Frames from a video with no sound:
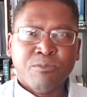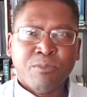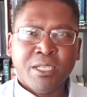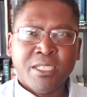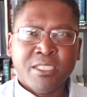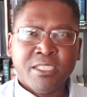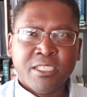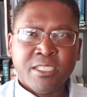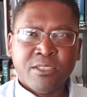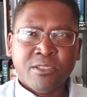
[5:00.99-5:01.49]

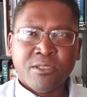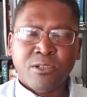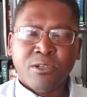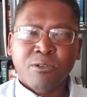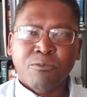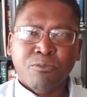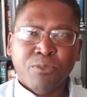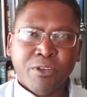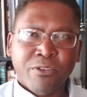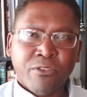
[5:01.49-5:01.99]
mentioned, or
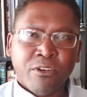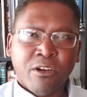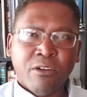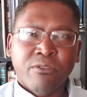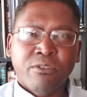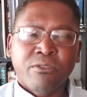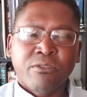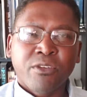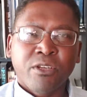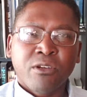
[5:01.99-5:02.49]
a brief
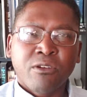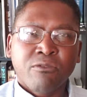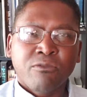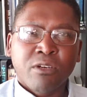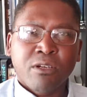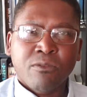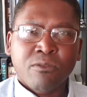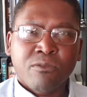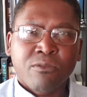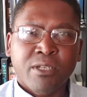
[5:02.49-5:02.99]
overview
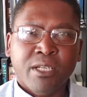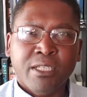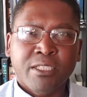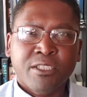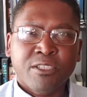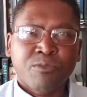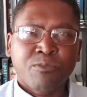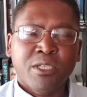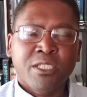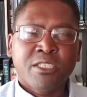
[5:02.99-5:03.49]
of what I
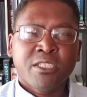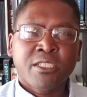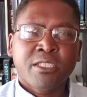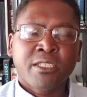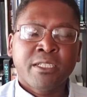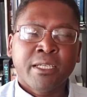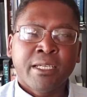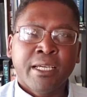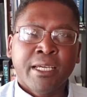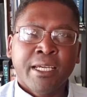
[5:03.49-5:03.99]
just
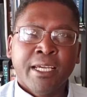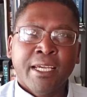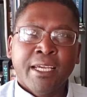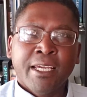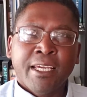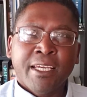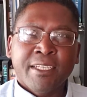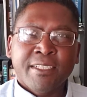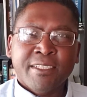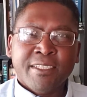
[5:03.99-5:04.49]
mentioned,
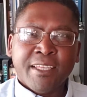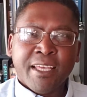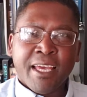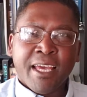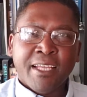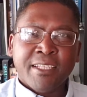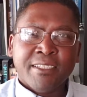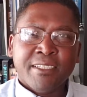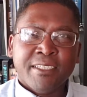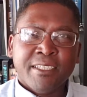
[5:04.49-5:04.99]
is
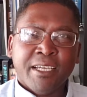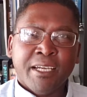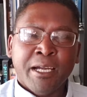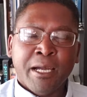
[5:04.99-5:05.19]
that,